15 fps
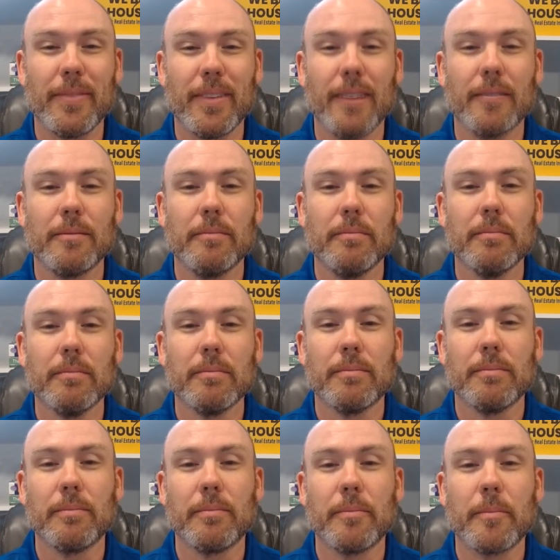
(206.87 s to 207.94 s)

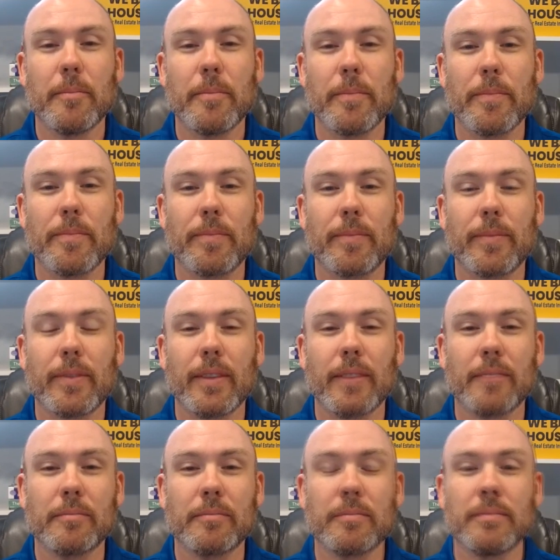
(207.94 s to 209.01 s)

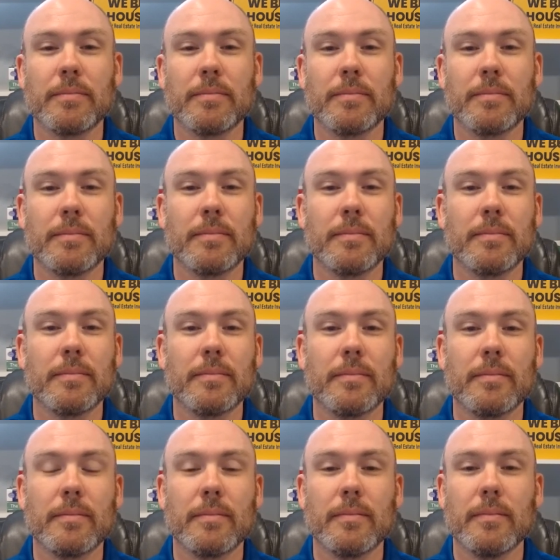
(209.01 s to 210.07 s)

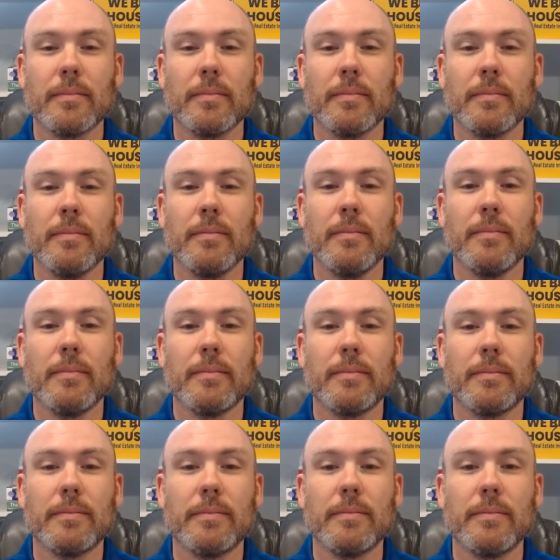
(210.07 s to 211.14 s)

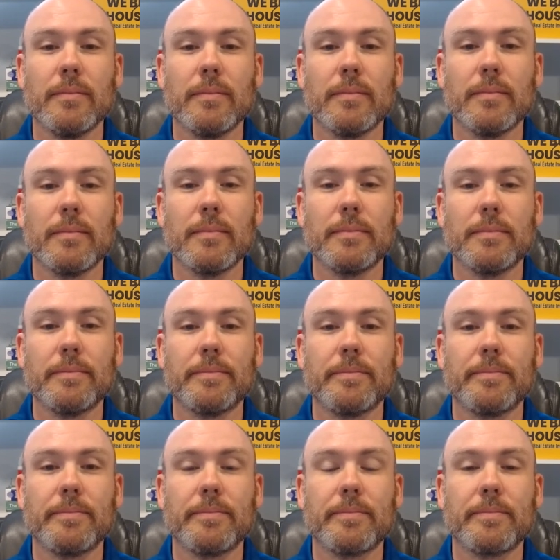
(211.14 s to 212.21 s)

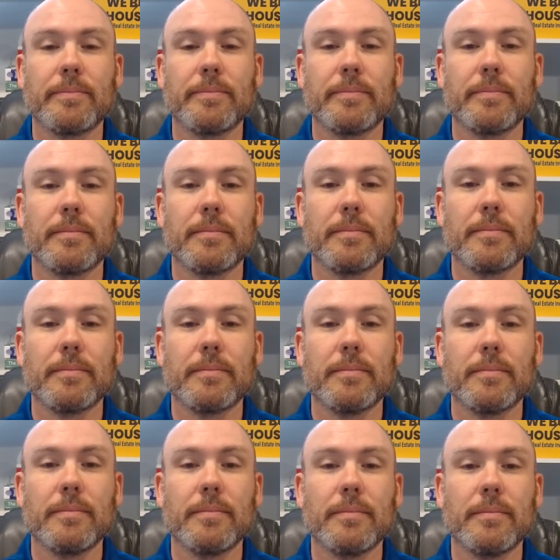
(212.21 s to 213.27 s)
No words are spoken by the person on screen.